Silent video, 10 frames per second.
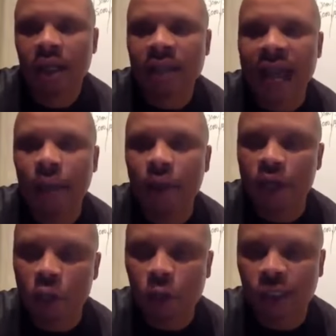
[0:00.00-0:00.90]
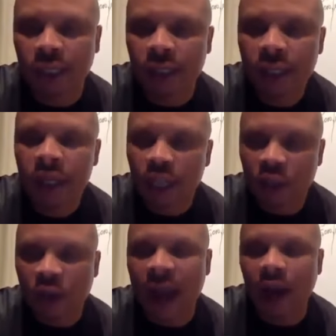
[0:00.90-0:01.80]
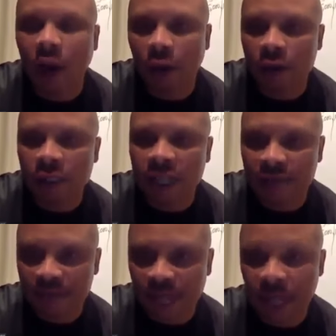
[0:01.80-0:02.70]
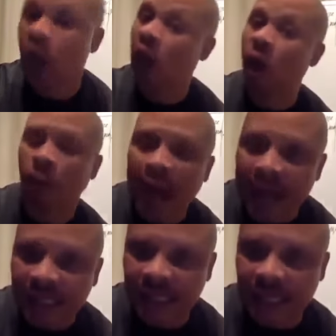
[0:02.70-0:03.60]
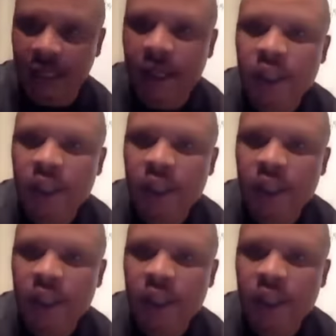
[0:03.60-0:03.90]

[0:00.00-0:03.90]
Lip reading: that we're using to track orders and everything, along with IT.